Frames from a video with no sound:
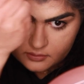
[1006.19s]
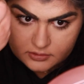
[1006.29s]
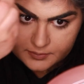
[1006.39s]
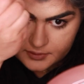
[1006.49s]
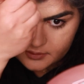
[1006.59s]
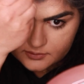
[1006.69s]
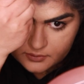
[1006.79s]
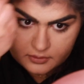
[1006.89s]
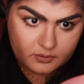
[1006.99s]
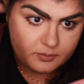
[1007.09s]
to be honest
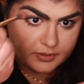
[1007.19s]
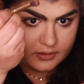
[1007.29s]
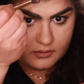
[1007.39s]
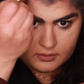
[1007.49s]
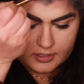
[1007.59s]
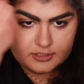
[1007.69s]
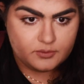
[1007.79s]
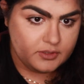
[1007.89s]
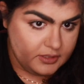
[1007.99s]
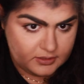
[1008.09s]
with you, but I just
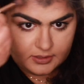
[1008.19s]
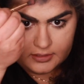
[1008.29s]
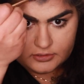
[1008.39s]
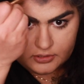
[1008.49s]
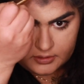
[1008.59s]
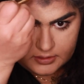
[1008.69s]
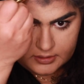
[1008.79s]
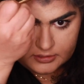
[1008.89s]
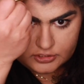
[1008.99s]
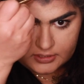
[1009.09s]
wanna like kind of darken it
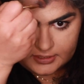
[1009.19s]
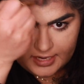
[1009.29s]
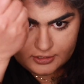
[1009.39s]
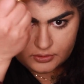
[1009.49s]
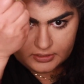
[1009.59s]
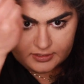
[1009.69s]
and just like naturally.